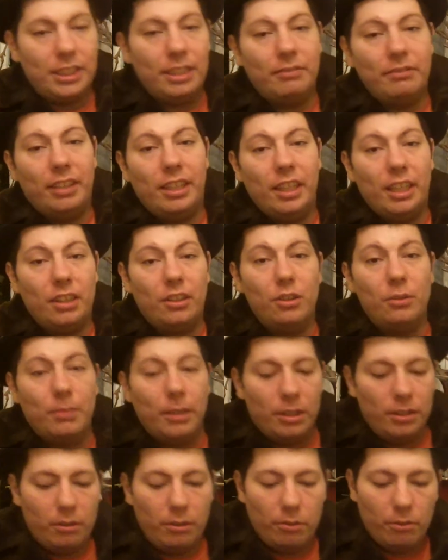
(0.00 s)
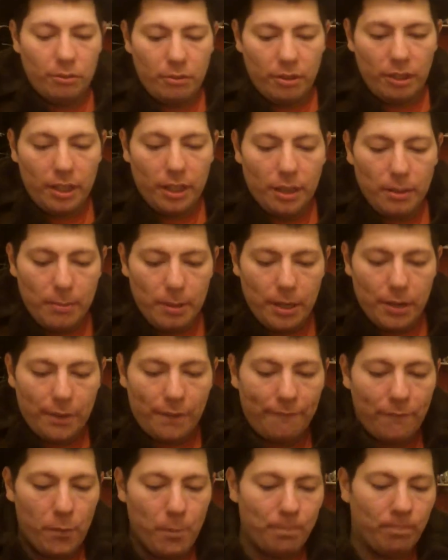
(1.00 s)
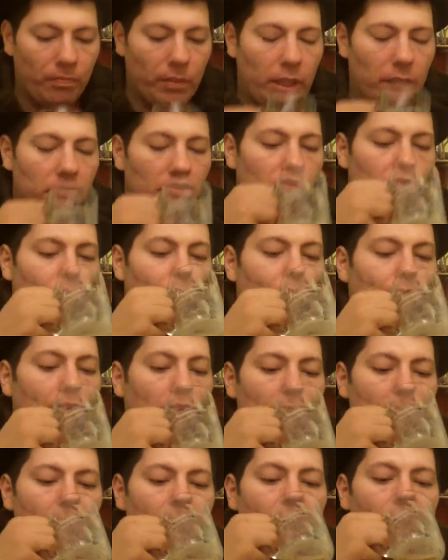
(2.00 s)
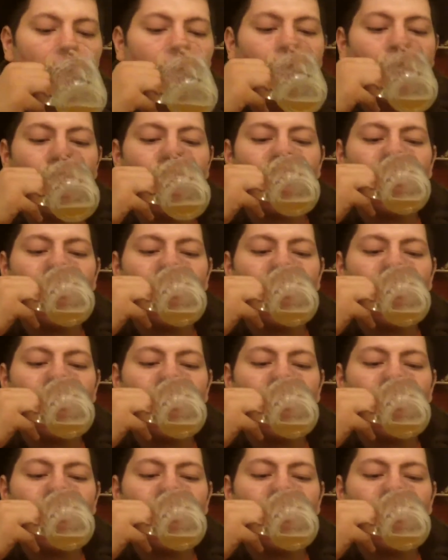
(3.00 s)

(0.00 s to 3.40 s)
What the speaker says: didn't really get too much citrusy in the beer. Just sort of an IPA.